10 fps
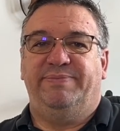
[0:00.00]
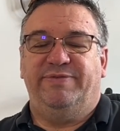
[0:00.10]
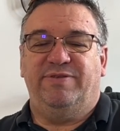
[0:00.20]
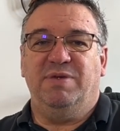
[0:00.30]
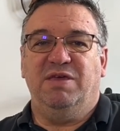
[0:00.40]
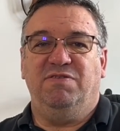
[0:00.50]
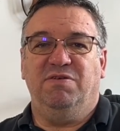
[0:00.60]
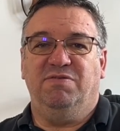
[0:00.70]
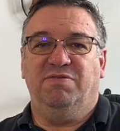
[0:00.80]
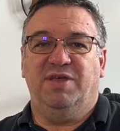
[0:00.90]
some
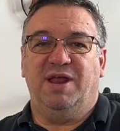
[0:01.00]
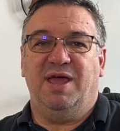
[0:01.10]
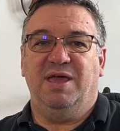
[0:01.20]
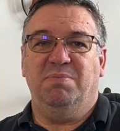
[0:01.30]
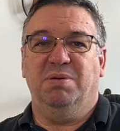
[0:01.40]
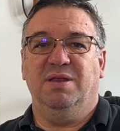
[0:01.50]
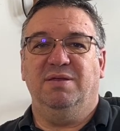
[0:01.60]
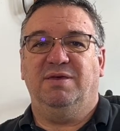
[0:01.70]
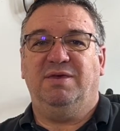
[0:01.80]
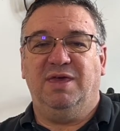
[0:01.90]
issues that I had
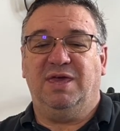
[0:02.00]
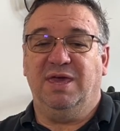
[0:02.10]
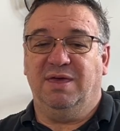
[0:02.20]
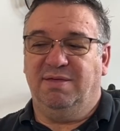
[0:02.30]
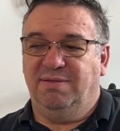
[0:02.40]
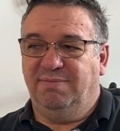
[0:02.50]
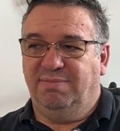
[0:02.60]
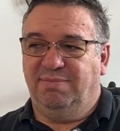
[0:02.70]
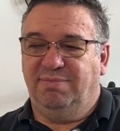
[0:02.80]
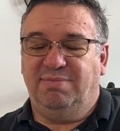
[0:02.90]
been kicking
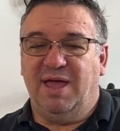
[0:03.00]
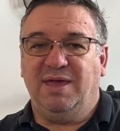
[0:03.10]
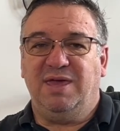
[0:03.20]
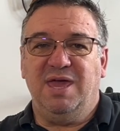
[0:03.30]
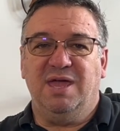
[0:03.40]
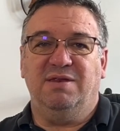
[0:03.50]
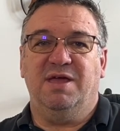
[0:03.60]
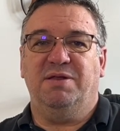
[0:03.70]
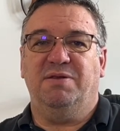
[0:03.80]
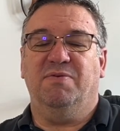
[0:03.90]
that can
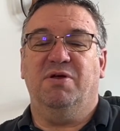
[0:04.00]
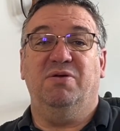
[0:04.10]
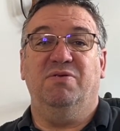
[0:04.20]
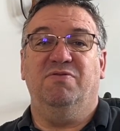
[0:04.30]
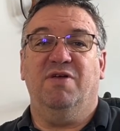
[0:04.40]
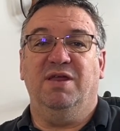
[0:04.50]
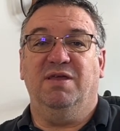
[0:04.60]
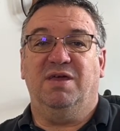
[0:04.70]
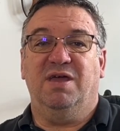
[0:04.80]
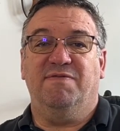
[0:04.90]
down the road and trying
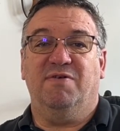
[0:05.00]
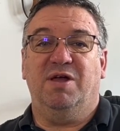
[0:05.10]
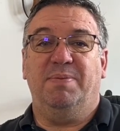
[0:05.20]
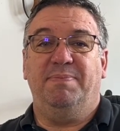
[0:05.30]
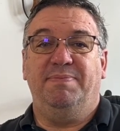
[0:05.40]
to cover up